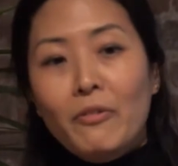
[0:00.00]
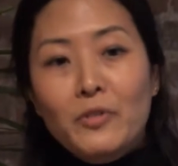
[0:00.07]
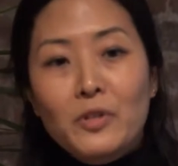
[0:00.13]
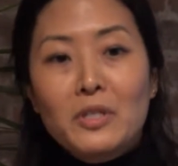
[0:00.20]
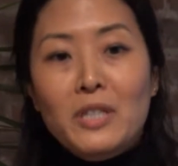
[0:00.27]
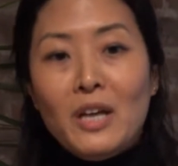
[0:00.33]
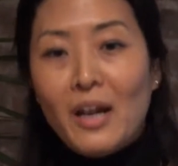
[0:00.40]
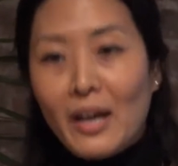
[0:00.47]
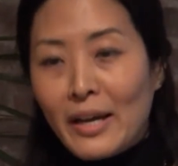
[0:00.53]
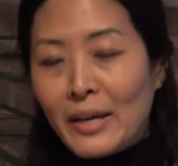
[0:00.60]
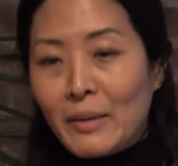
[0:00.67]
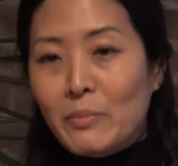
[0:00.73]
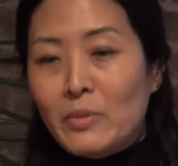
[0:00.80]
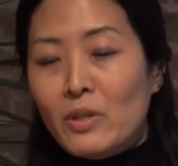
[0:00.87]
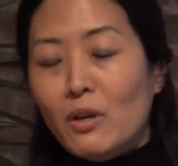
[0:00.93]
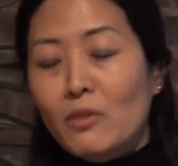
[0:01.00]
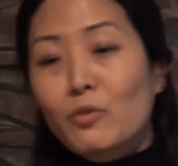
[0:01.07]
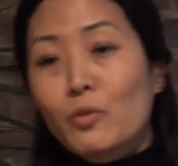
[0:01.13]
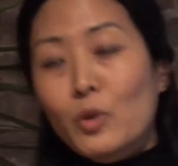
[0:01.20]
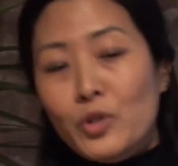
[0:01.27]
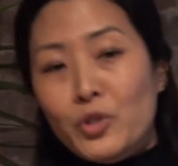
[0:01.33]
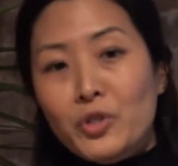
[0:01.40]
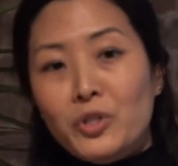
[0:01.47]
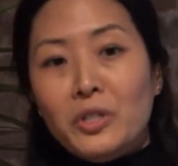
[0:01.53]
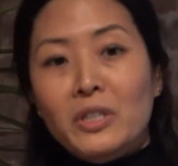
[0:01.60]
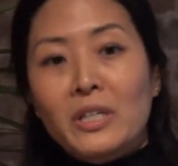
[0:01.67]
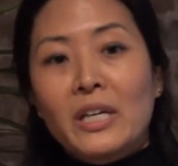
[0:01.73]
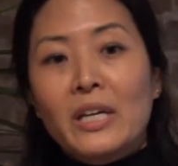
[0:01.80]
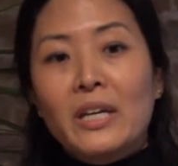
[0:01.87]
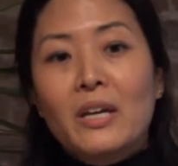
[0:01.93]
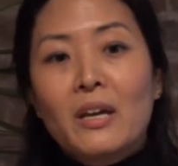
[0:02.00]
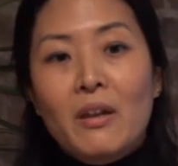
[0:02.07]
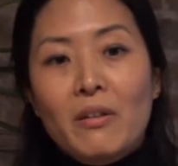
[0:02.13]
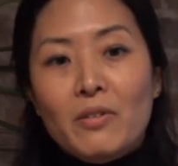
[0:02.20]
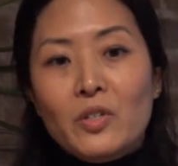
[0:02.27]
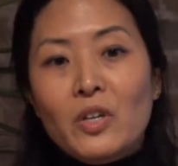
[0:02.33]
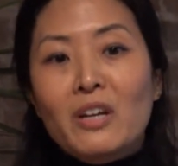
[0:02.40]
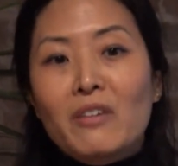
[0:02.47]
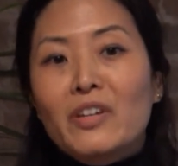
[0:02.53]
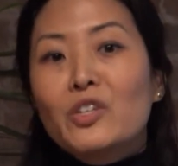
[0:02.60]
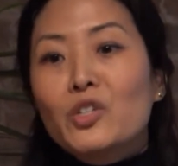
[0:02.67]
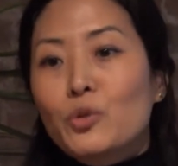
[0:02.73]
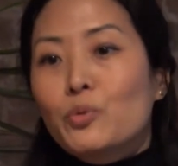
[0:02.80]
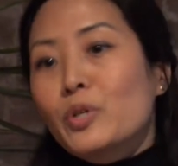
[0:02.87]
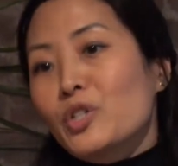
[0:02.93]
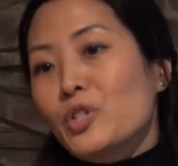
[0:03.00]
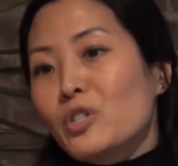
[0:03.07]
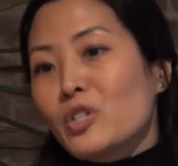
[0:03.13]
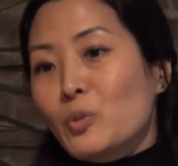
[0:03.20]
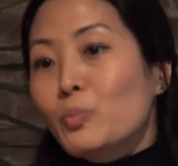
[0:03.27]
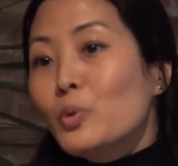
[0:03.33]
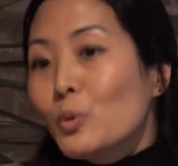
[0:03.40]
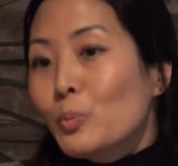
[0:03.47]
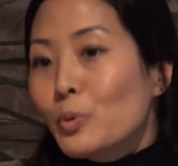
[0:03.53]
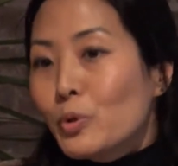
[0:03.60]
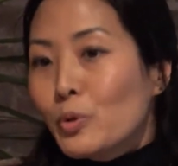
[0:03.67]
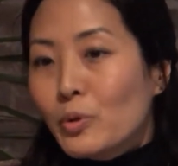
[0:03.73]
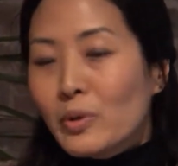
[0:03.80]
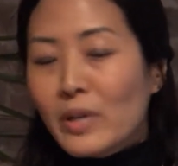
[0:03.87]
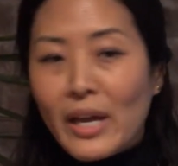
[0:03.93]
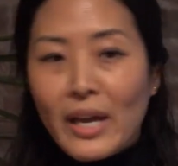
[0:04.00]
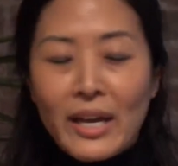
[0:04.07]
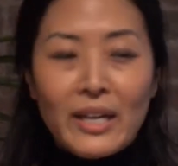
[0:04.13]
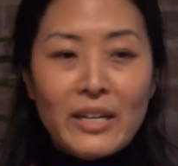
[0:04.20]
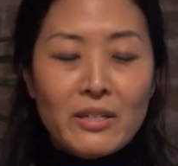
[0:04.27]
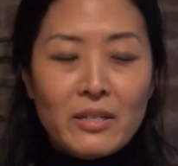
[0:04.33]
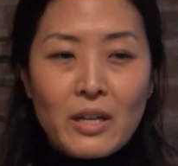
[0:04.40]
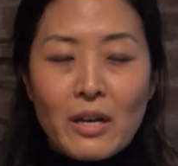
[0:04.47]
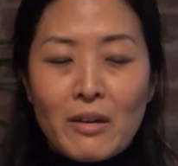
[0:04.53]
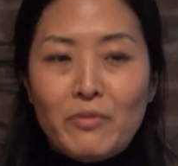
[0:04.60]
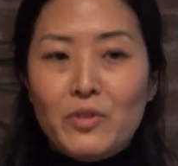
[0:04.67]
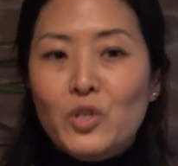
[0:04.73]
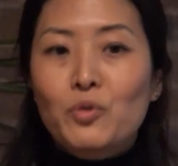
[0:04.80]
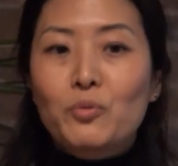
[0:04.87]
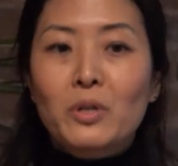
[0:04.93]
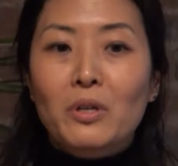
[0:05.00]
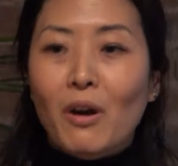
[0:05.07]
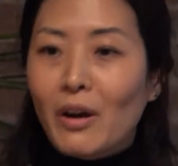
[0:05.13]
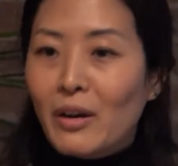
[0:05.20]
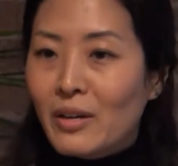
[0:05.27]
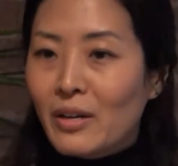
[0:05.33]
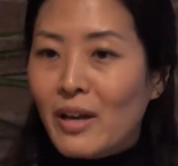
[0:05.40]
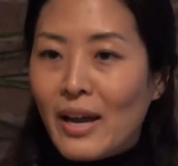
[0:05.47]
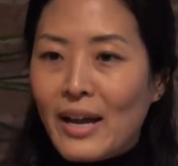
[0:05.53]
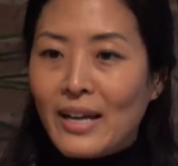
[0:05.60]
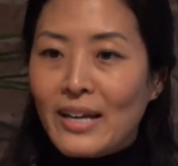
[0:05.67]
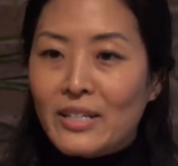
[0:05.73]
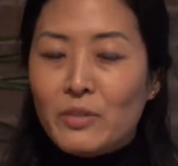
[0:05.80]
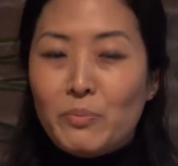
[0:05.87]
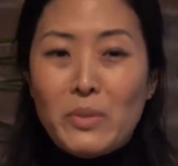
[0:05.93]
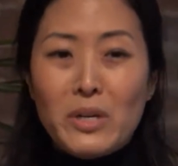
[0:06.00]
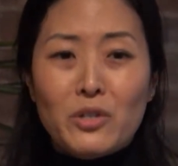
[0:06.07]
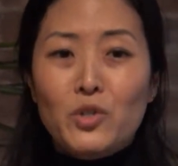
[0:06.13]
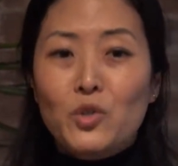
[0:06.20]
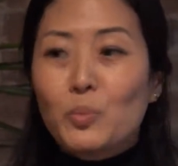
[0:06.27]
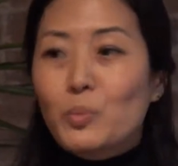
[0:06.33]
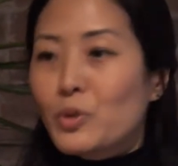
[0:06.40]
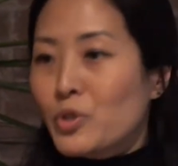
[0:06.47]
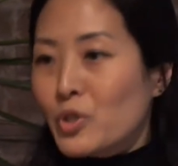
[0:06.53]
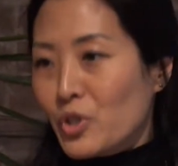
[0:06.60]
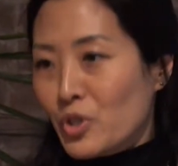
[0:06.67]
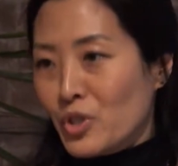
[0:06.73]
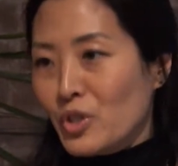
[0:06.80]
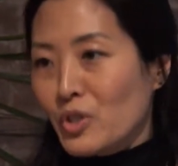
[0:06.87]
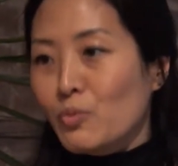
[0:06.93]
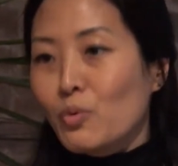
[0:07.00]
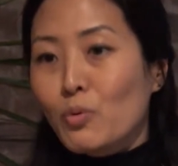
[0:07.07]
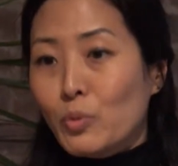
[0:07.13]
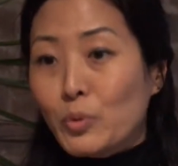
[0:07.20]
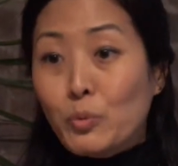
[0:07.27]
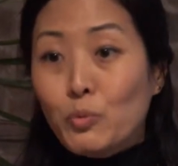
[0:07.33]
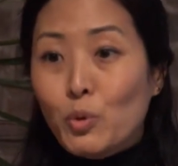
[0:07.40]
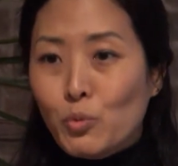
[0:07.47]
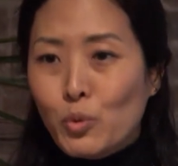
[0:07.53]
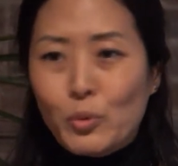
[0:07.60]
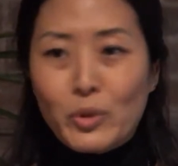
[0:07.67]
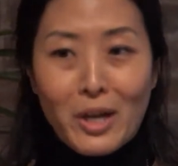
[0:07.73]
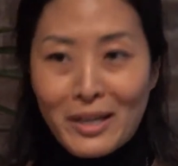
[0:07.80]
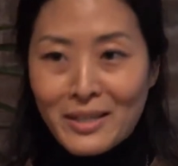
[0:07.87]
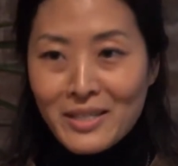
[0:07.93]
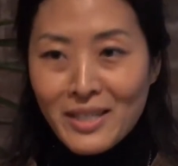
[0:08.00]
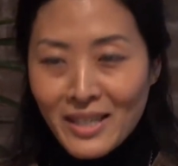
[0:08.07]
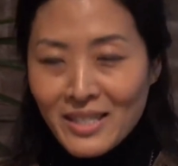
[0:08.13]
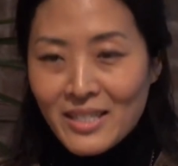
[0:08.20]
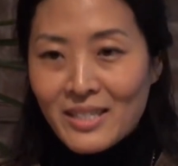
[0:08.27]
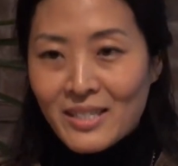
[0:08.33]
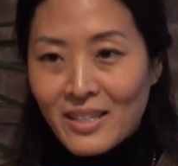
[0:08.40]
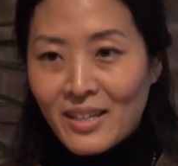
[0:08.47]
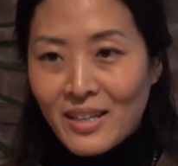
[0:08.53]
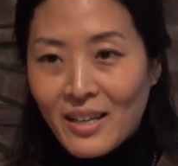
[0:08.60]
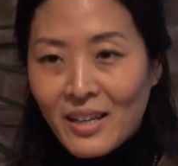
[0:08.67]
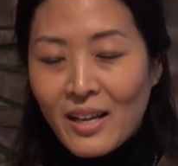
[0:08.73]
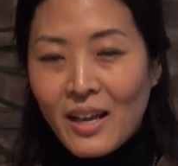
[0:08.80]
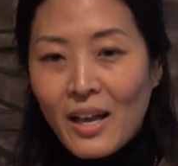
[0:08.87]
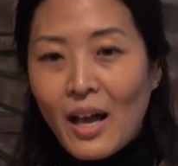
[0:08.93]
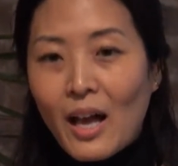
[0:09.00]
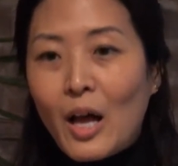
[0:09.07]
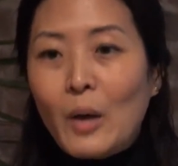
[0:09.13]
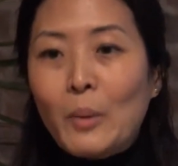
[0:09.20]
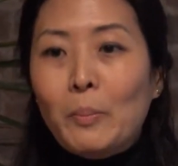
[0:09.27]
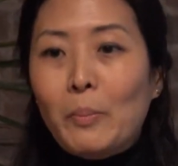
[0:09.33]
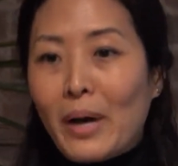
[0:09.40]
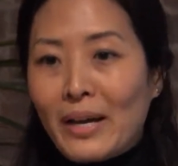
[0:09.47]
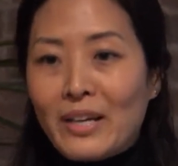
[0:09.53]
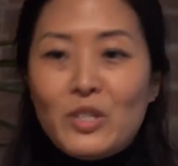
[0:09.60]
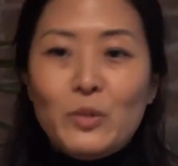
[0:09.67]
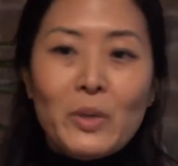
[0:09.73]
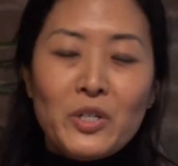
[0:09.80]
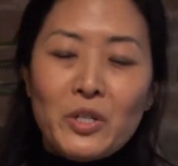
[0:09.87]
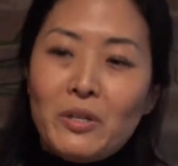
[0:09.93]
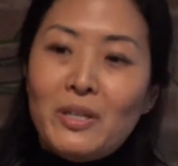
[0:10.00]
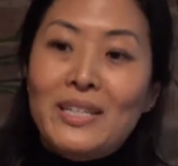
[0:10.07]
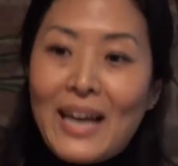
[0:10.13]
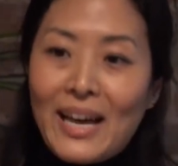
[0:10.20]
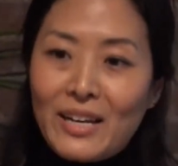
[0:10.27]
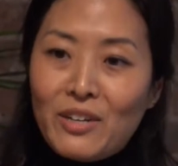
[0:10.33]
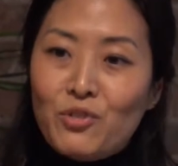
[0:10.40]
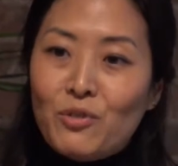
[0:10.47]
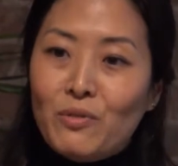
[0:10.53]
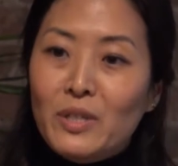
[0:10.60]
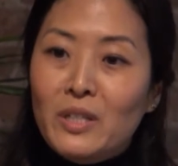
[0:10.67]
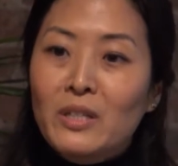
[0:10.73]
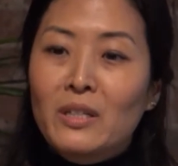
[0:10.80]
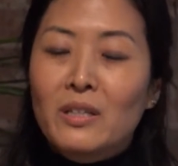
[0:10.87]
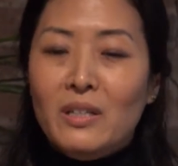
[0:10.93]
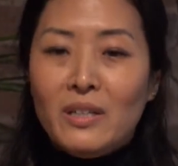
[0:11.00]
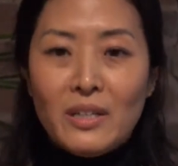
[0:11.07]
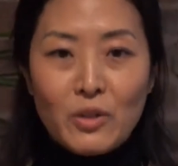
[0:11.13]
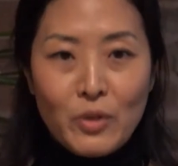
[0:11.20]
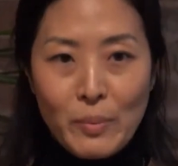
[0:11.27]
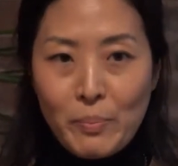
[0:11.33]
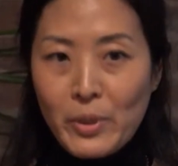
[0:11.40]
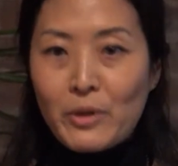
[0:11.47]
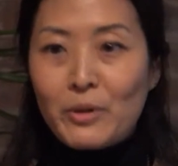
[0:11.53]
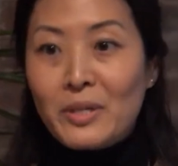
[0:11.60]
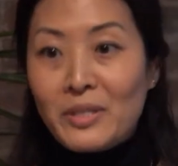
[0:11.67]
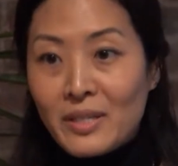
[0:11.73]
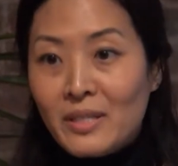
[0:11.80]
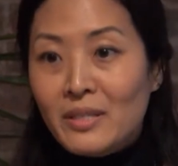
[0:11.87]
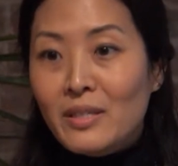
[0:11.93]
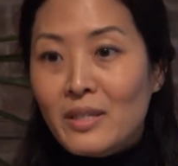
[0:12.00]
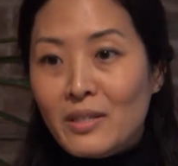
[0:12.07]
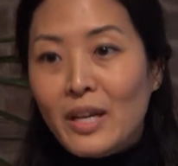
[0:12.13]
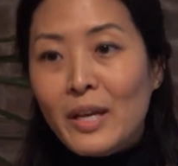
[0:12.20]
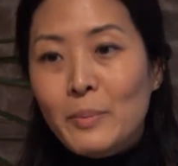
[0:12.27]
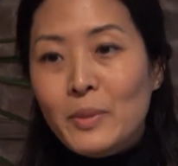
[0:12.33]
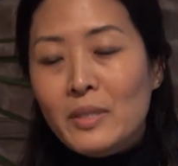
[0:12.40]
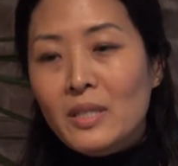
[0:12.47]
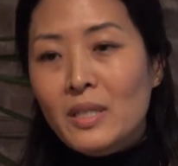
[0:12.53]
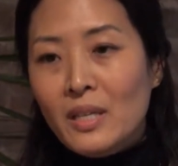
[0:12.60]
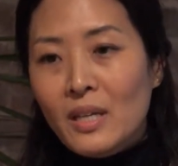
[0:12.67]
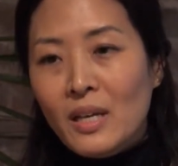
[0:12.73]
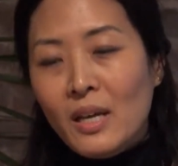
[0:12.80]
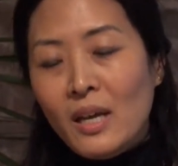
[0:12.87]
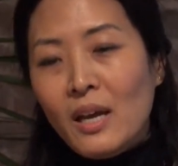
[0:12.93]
Oftentimes, unfortunately, this kind of intuition is poo-pooed and kind of disregarded as mere superstition or woo-woo nonsense by especially the data-driven empiricist types.